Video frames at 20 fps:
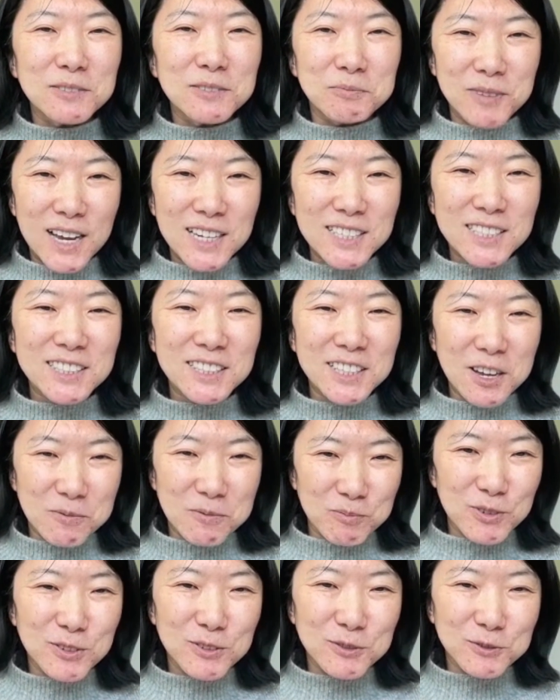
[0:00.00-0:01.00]
magic
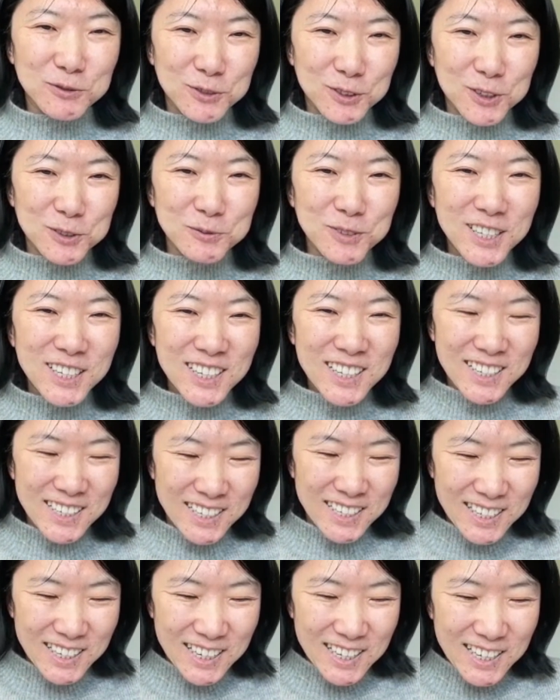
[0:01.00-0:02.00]
number for me.
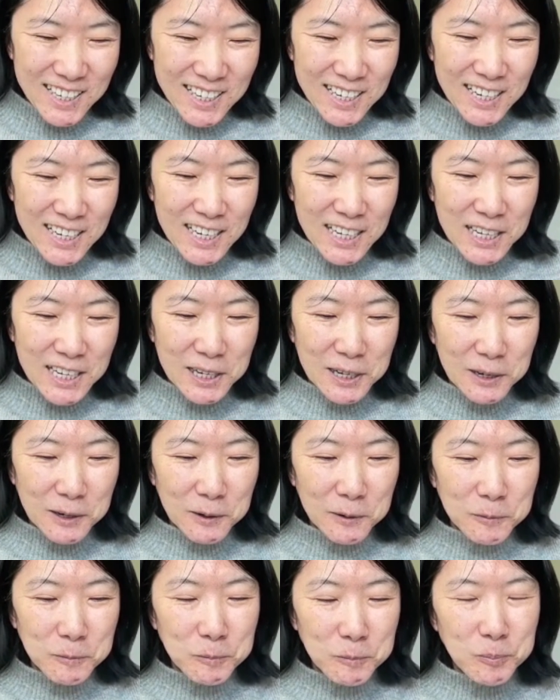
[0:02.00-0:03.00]
I